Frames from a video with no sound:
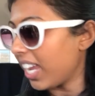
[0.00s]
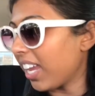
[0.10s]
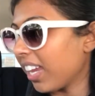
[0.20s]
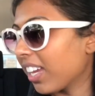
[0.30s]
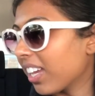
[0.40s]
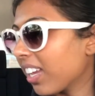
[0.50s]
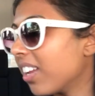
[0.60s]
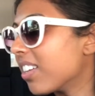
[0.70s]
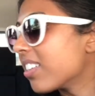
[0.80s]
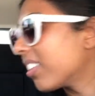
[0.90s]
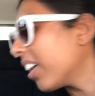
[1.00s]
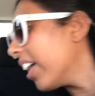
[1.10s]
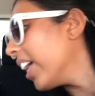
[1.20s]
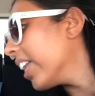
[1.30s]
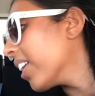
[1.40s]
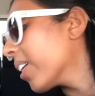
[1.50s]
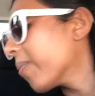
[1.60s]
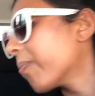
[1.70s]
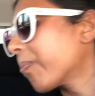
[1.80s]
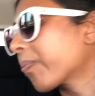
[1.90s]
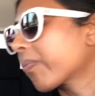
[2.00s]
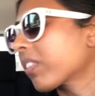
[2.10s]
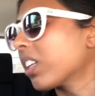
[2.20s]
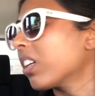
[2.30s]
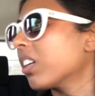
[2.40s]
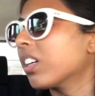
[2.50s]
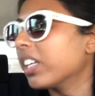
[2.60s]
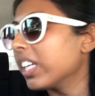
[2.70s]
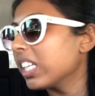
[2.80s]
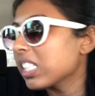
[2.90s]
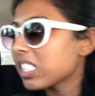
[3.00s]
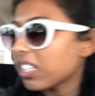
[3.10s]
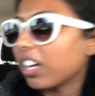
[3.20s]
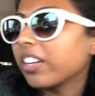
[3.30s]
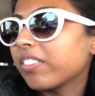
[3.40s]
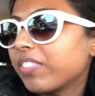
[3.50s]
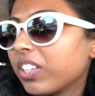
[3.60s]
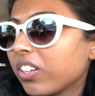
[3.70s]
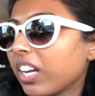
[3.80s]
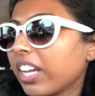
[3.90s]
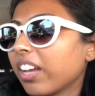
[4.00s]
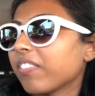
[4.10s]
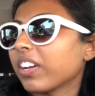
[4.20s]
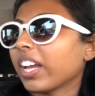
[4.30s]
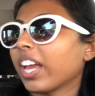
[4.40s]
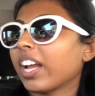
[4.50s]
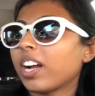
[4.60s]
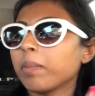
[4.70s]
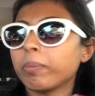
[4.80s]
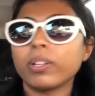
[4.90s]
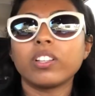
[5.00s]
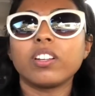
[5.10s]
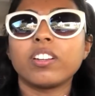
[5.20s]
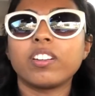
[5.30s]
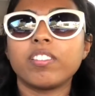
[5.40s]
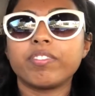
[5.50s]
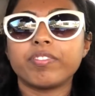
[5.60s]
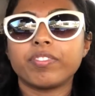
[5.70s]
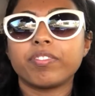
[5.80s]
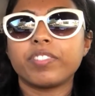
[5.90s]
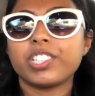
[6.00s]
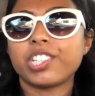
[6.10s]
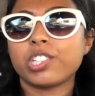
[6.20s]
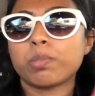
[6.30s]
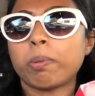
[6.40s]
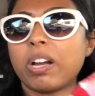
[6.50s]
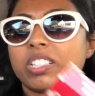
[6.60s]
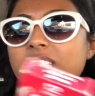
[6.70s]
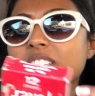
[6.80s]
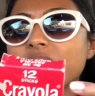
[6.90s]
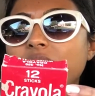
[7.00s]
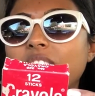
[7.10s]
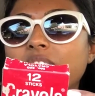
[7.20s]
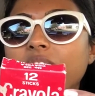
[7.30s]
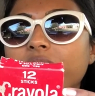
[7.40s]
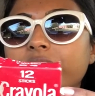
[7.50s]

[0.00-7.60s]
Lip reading: And then inside of here, I have a couple of vintage boxes of,